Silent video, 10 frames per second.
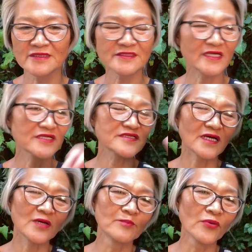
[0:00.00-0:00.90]
There is
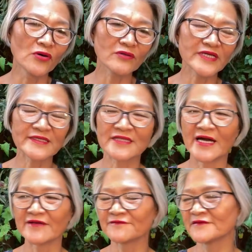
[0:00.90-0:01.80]
a boring
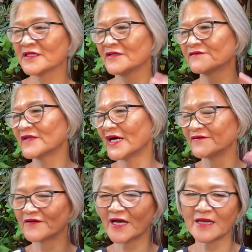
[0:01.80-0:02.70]
life, live life
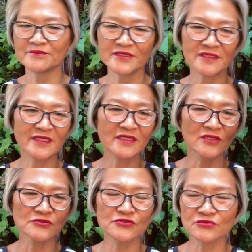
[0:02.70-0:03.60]
happily,
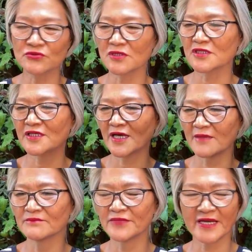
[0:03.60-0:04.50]
go to work,
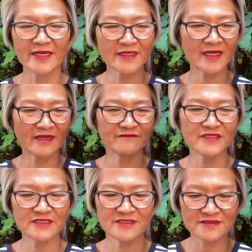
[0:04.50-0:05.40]
come back, have
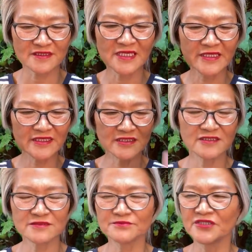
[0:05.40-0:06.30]
kids,
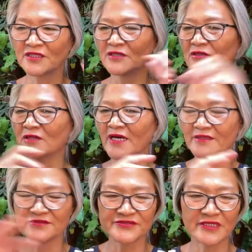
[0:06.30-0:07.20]
eat meal,
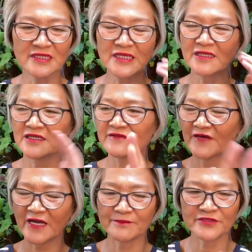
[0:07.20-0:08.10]
and live
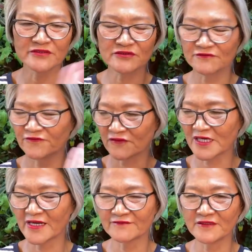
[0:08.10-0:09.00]
happy
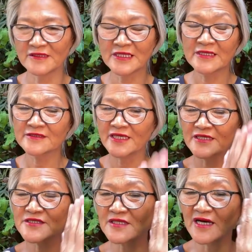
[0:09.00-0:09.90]
forever. There
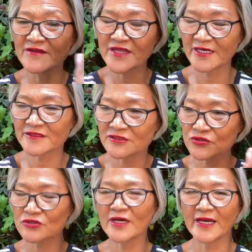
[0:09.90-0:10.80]
is another
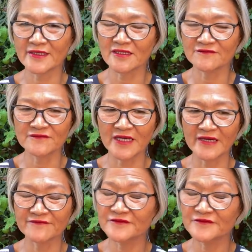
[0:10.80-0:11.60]
track of life.